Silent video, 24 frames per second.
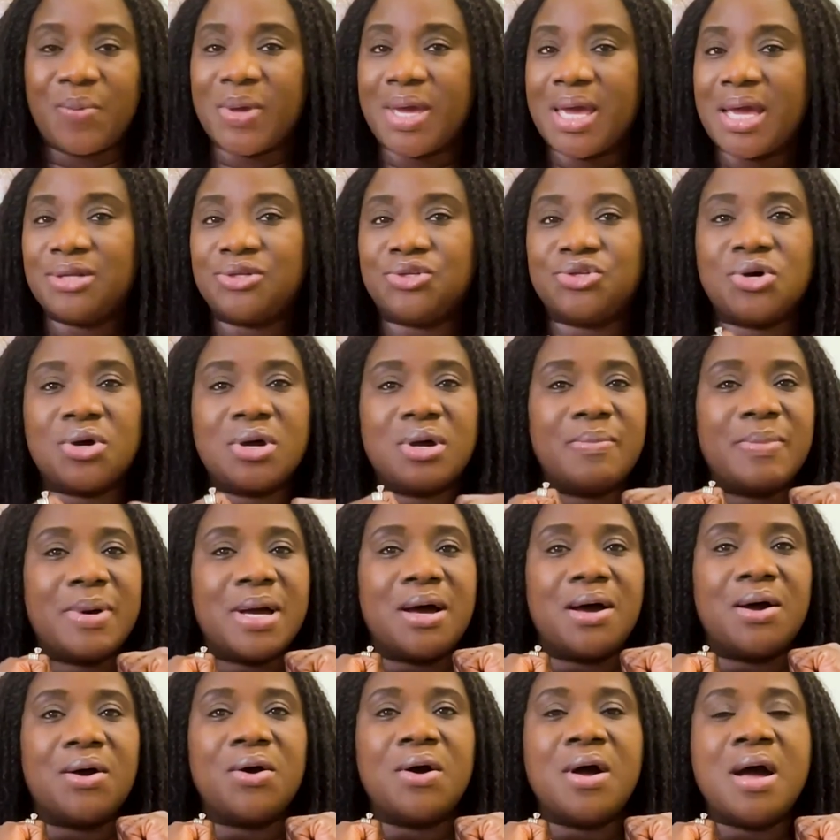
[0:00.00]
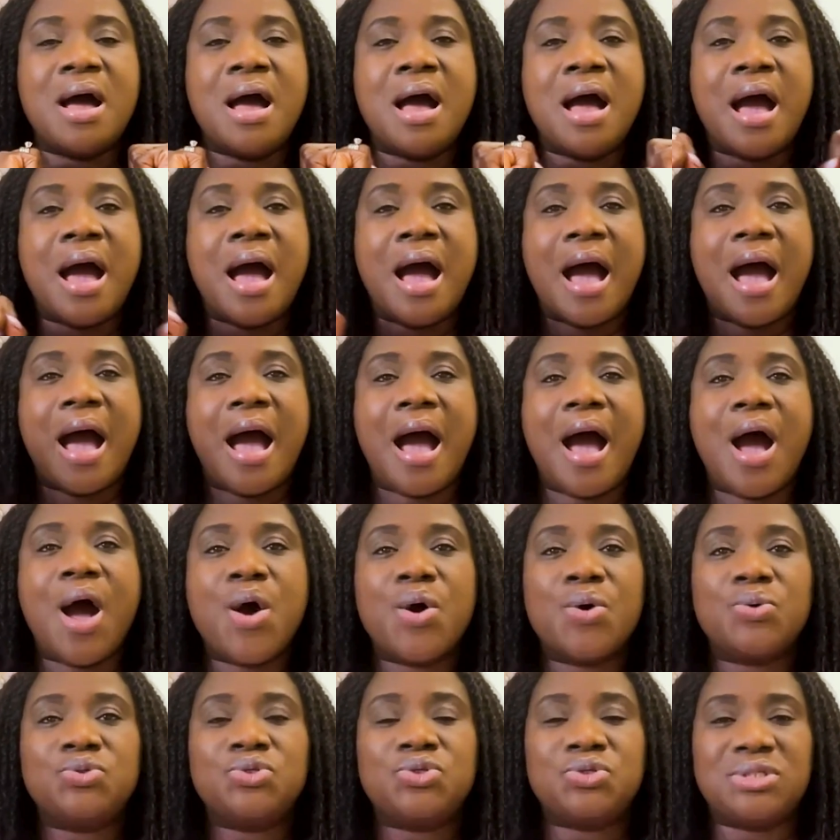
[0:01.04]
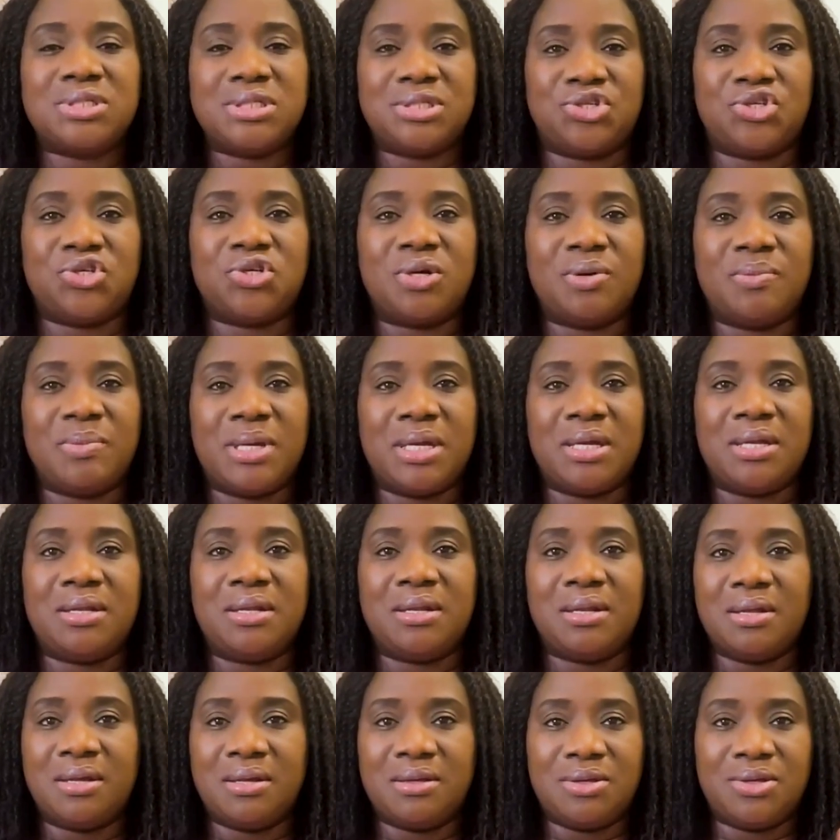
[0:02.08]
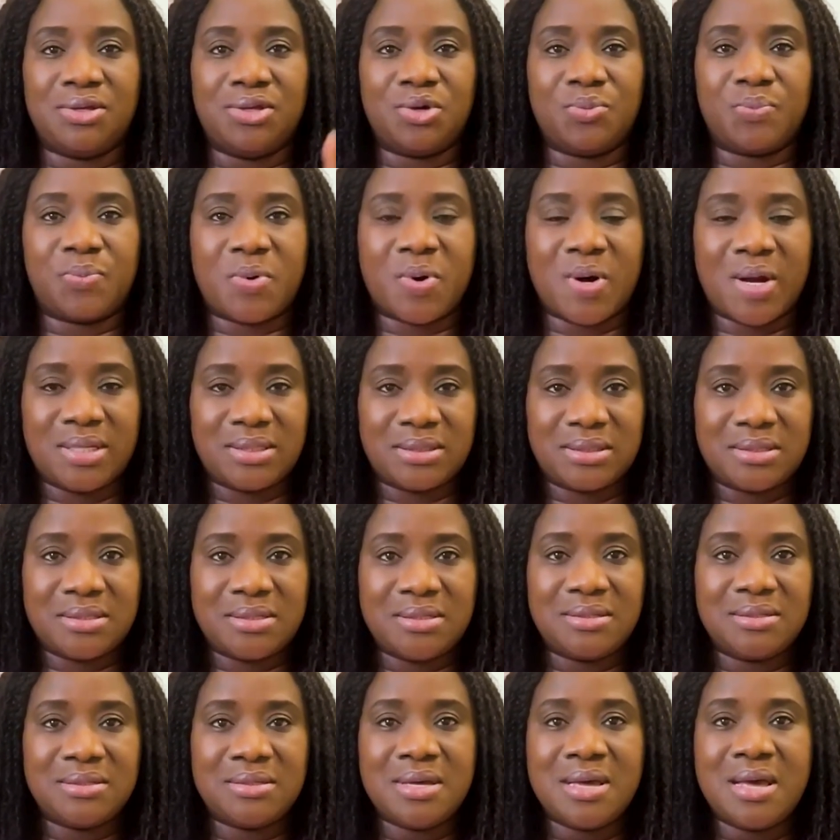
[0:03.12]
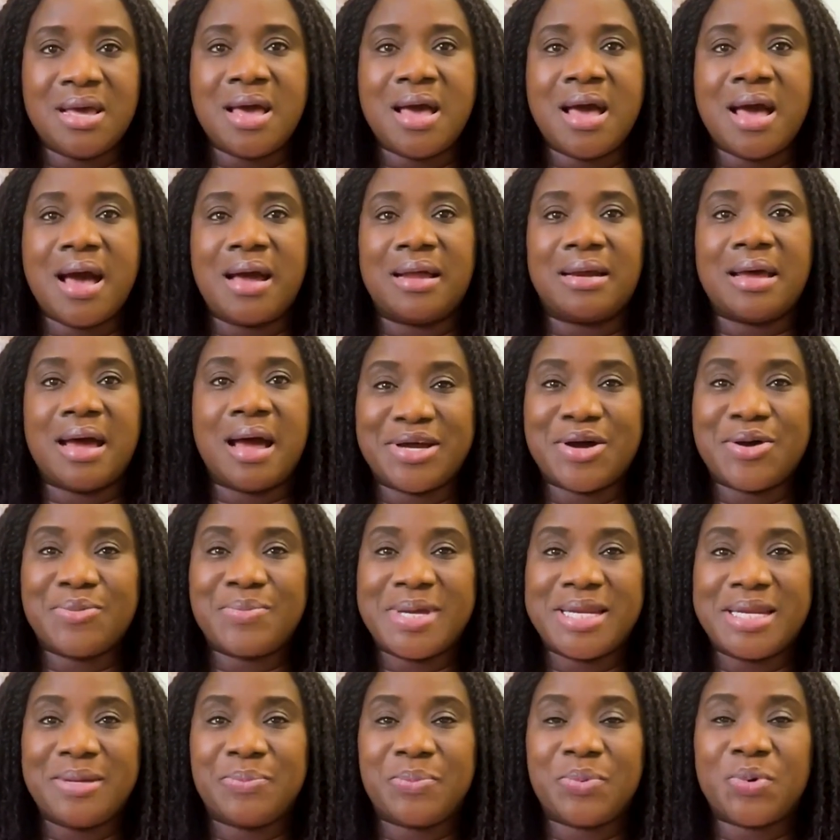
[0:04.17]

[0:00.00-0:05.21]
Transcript: And we can talk about how to determine your pricing and how many